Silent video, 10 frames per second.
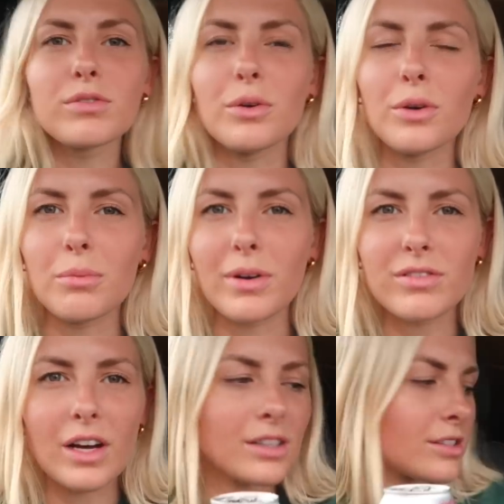for my
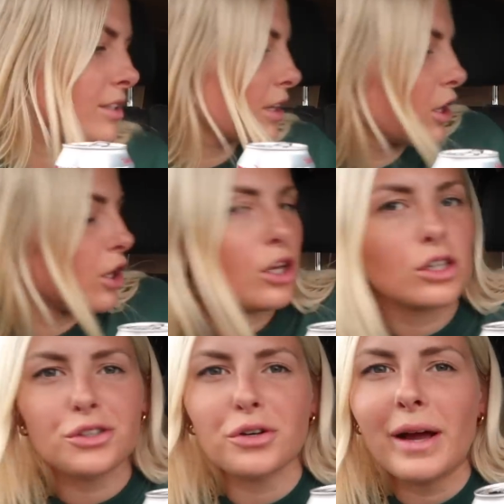first
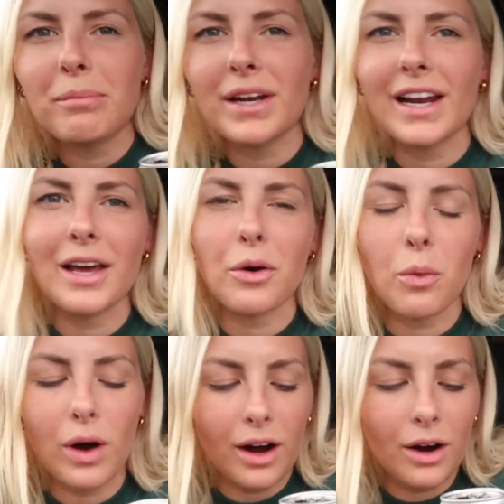trip in a
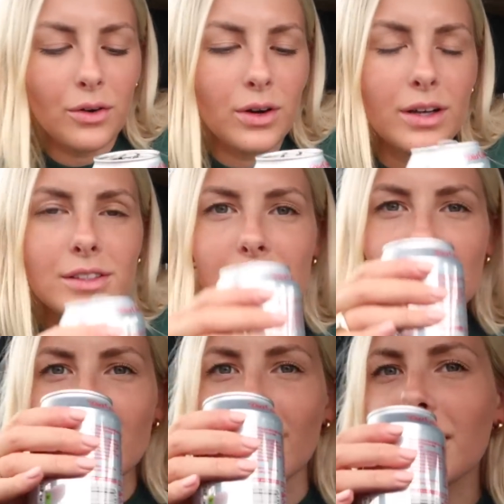little while.
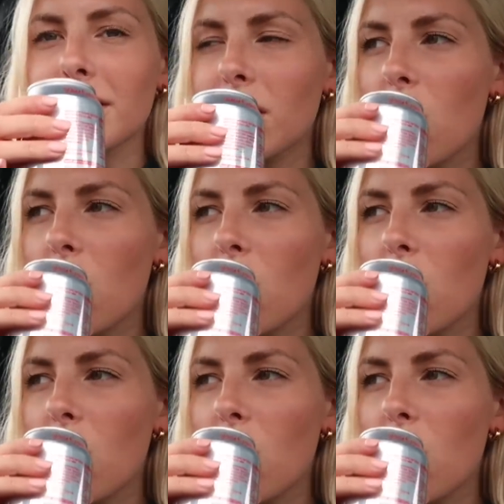Just gonna,